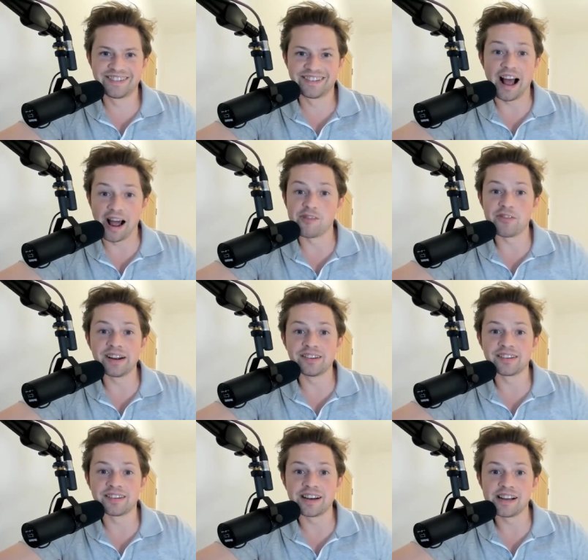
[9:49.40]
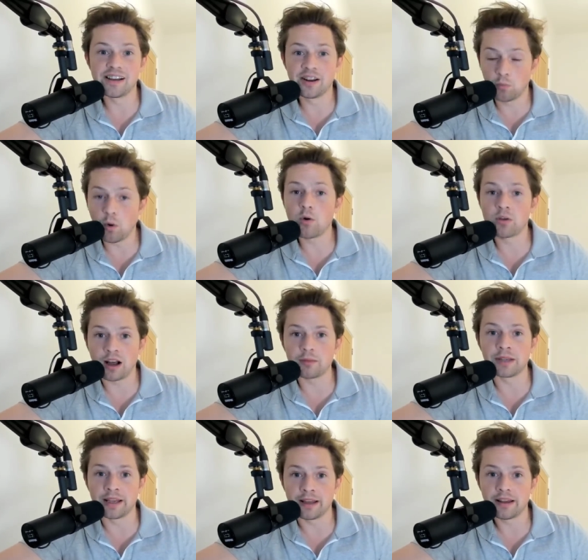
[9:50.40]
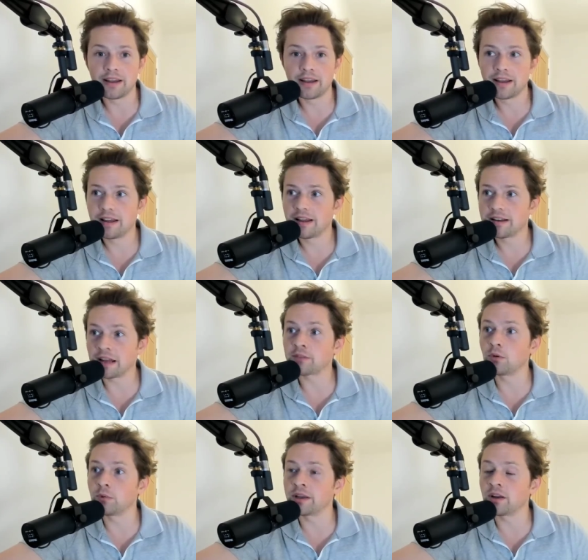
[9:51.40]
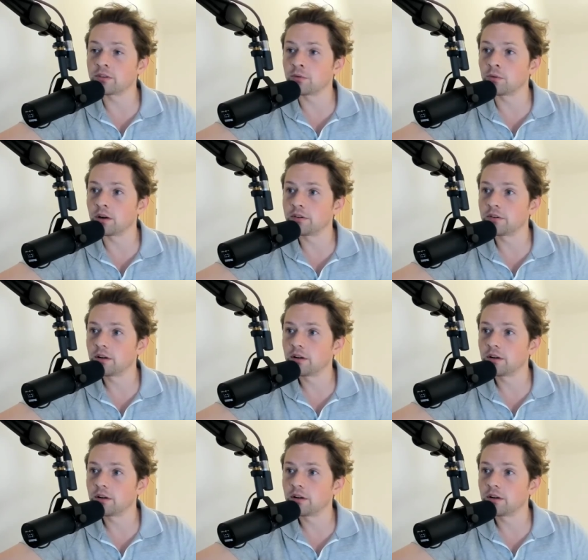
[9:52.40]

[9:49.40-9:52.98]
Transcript: Outrageous, isn't it? In a World Cup year, that's what we got to watch.